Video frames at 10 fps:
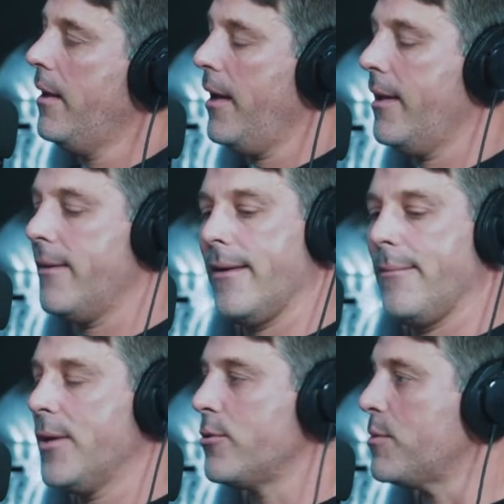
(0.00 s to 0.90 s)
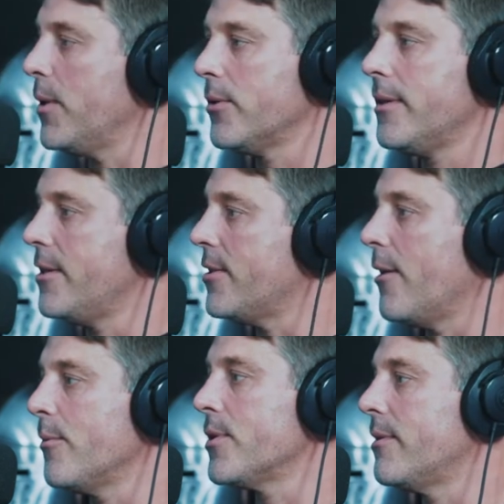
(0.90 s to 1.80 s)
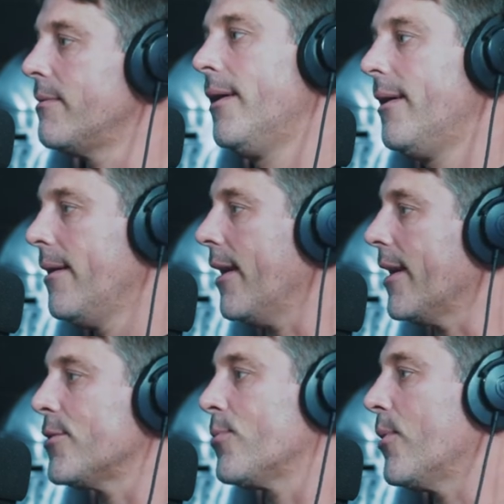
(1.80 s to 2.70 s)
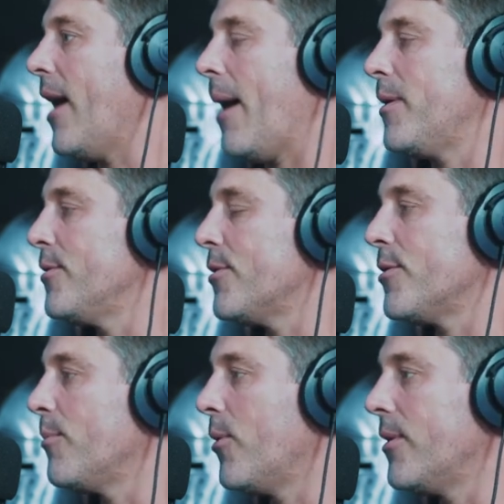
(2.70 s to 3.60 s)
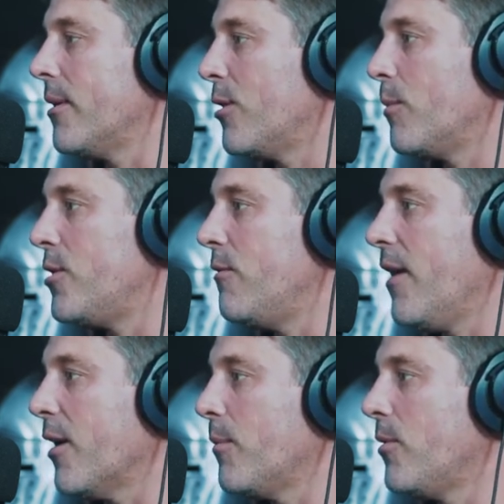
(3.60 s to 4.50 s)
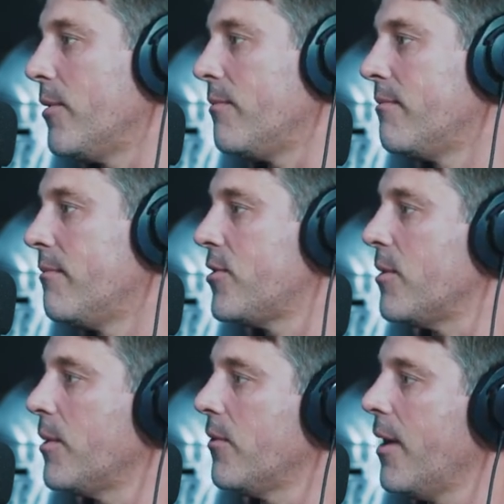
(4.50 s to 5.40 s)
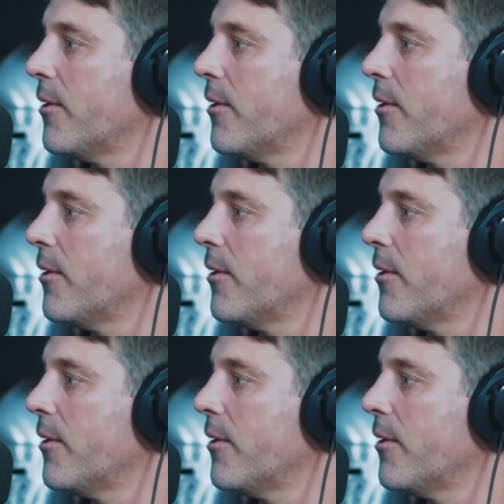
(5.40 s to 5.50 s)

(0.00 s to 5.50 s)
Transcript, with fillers: and um, they're just building these homes and i guess what'll happen is at some point the land will be too valuable and i'm sure i'm